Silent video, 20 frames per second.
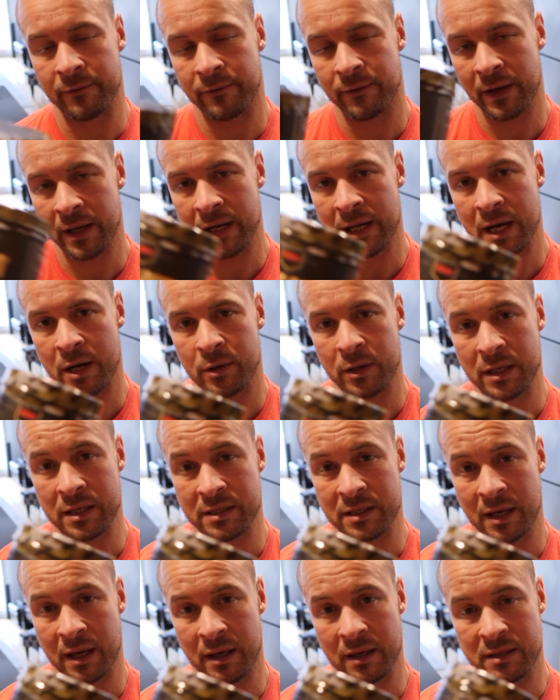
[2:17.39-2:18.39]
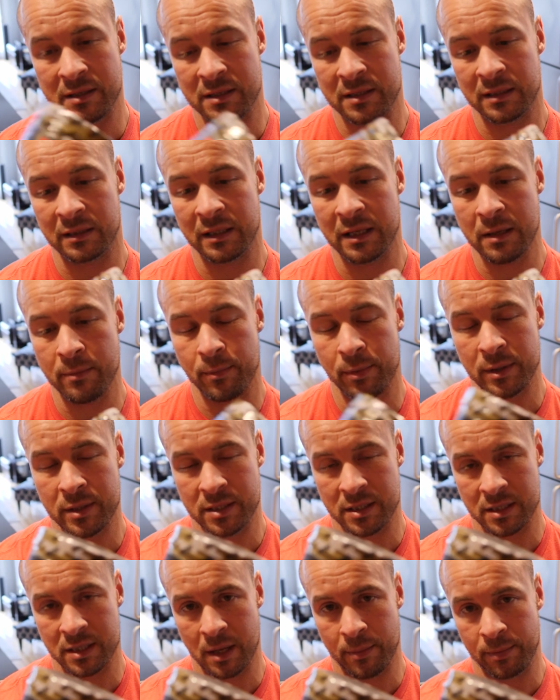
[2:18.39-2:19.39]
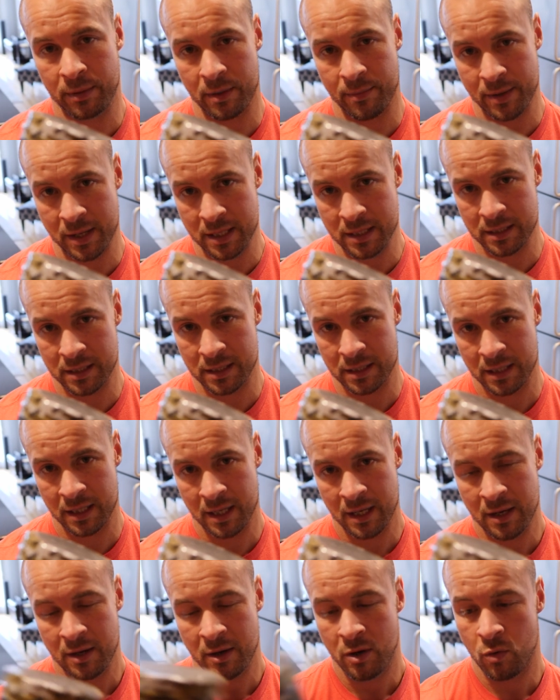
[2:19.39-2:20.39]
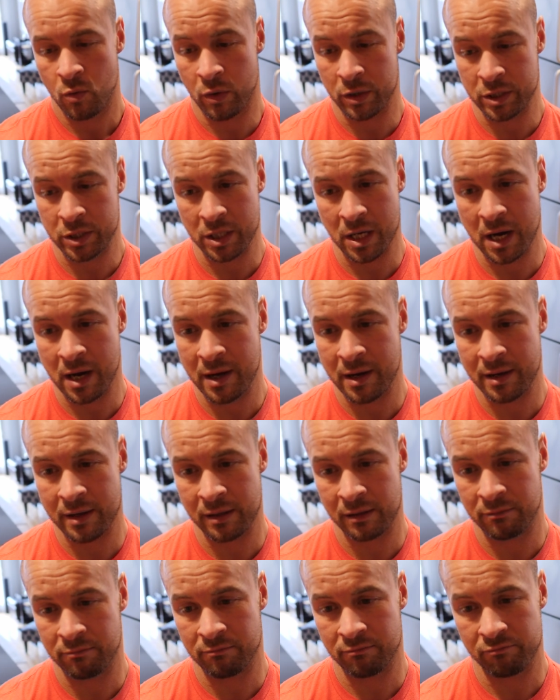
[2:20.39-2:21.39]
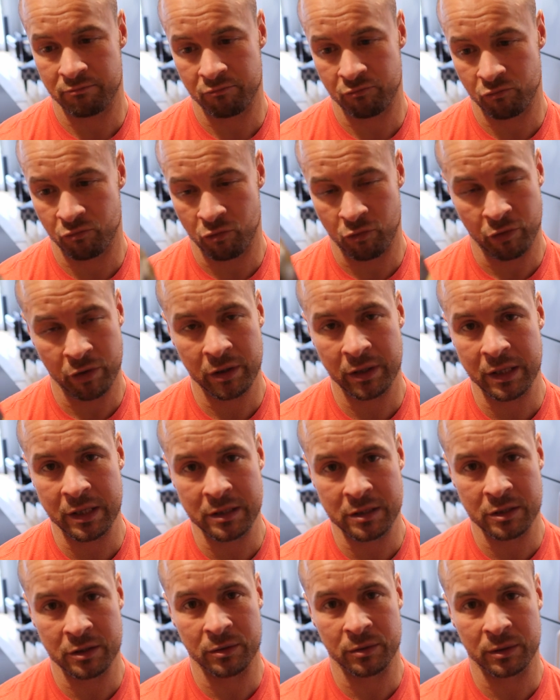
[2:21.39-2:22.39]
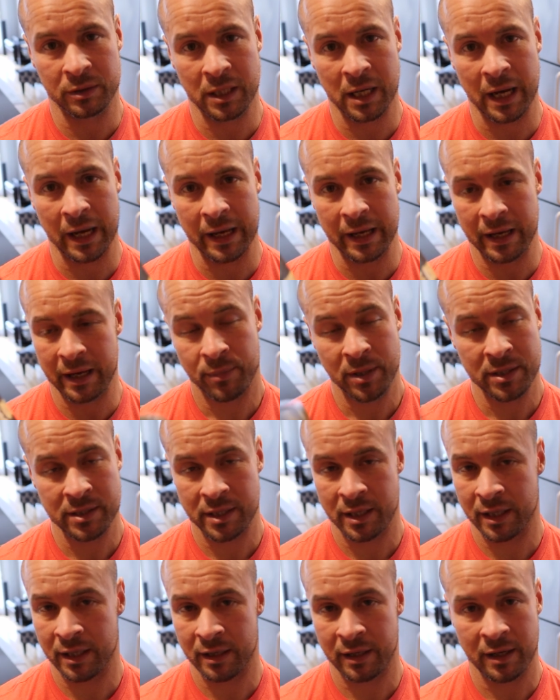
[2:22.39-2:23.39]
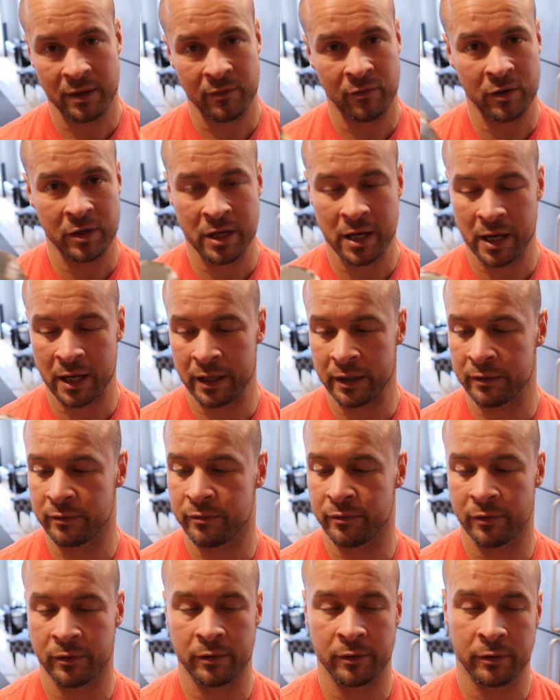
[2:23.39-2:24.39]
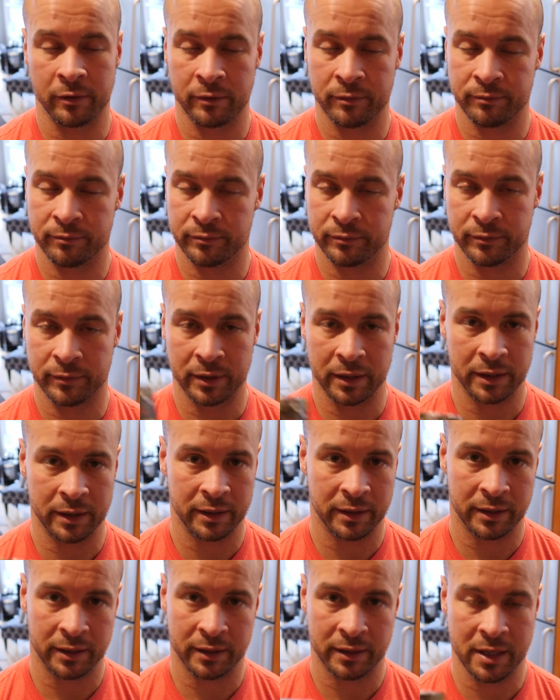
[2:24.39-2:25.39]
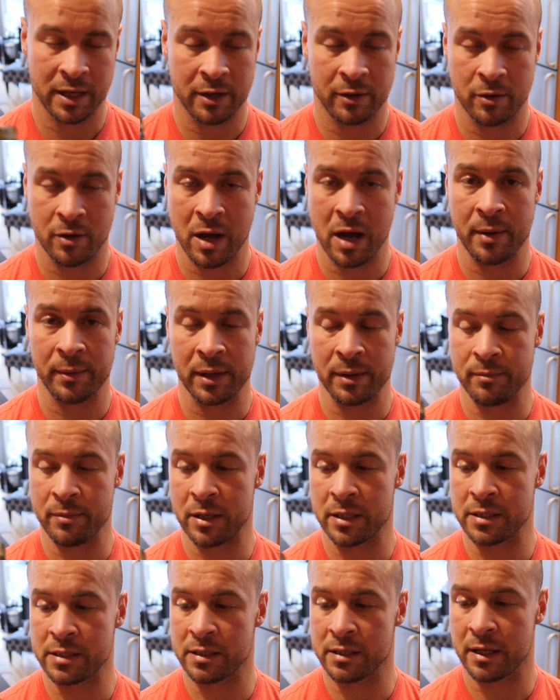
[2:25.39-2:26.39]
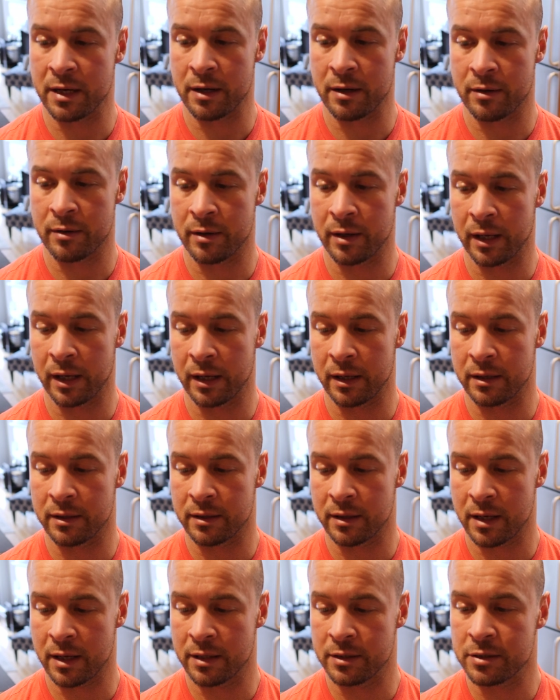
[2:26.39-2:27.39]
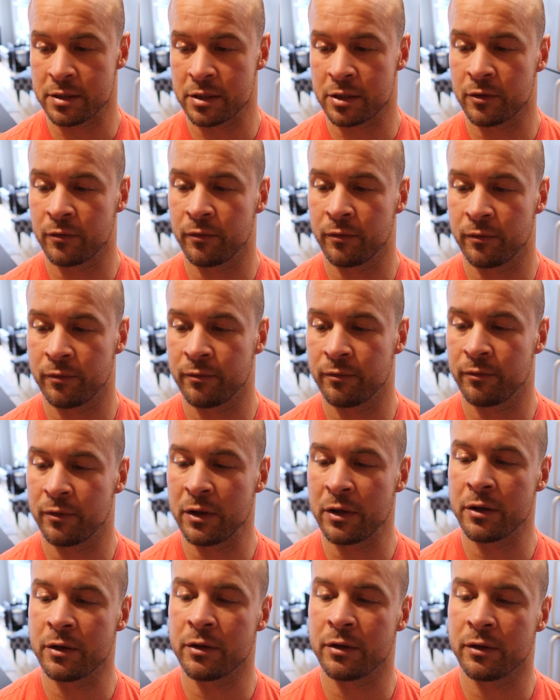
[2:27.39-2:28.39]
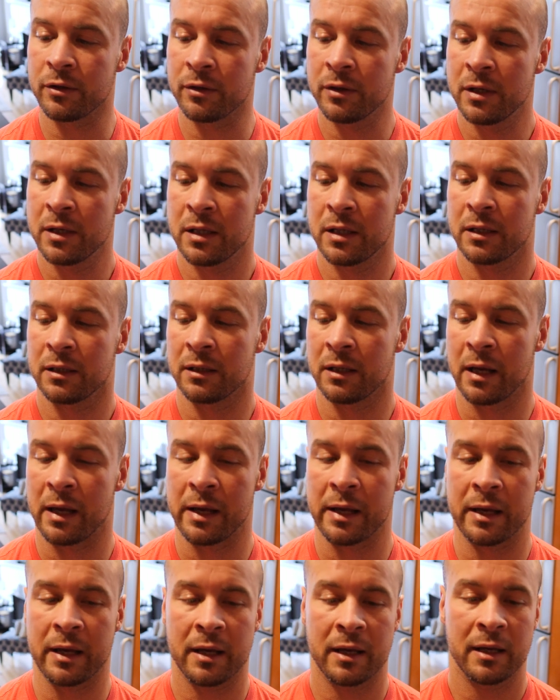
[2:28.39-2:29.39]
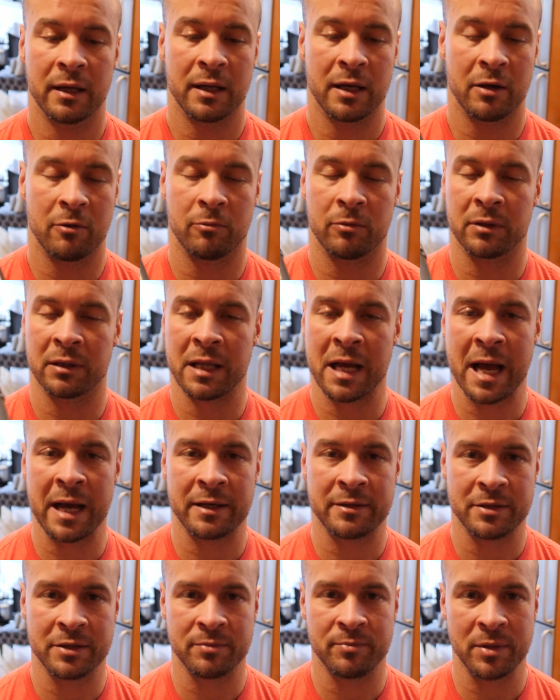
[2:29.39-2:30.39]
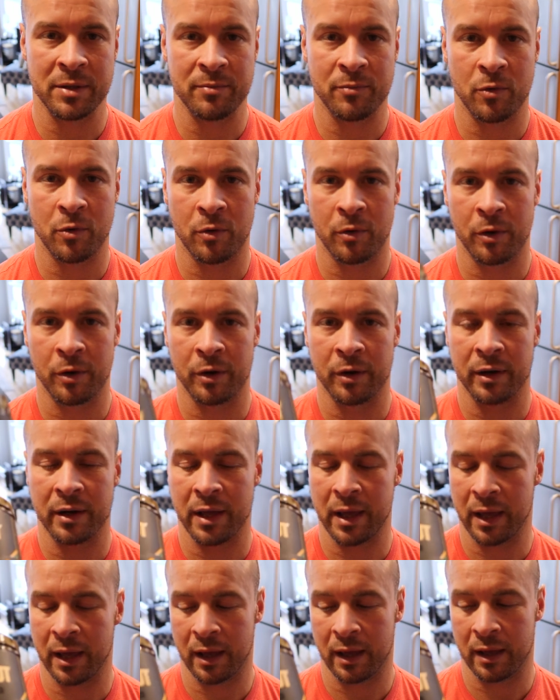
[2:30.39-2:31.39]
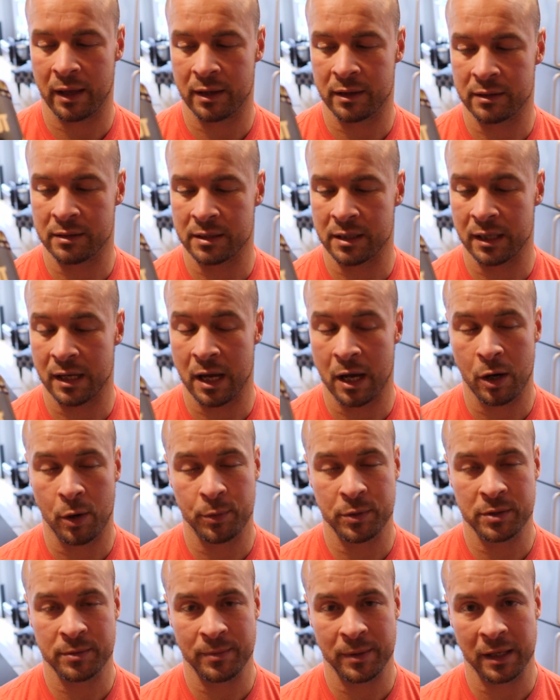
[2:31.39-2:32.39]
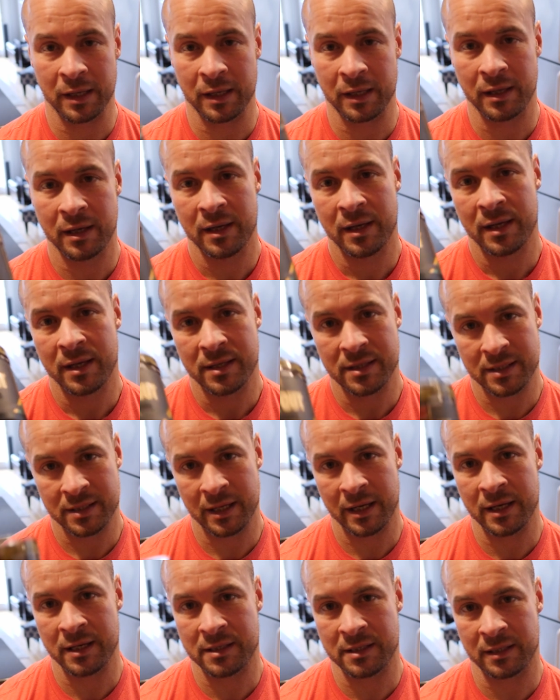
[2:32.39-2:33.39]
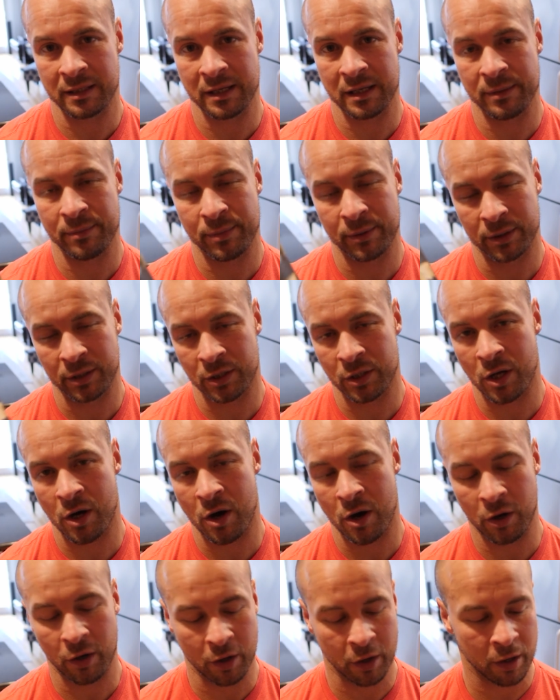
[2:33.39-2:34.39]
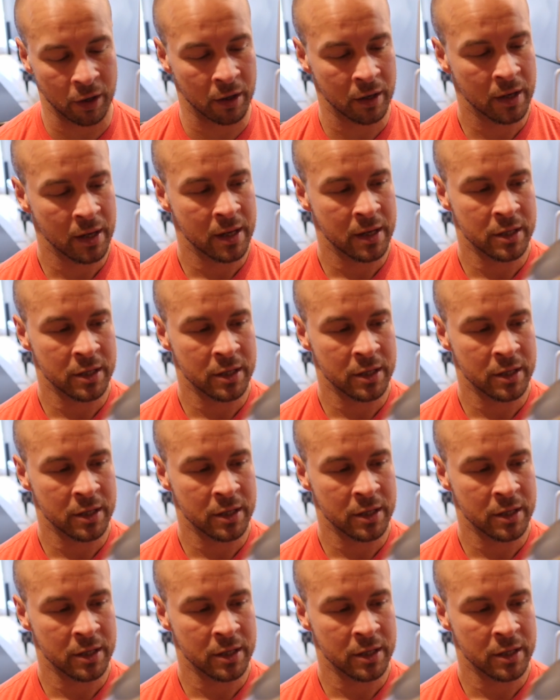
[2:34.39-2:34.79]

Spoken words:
Fade Out is a sleep supplement, which I really do like. Been taking it every night for I don't know how many months now, and I just feel like it relaxes me more and it helps me stay asleep longer.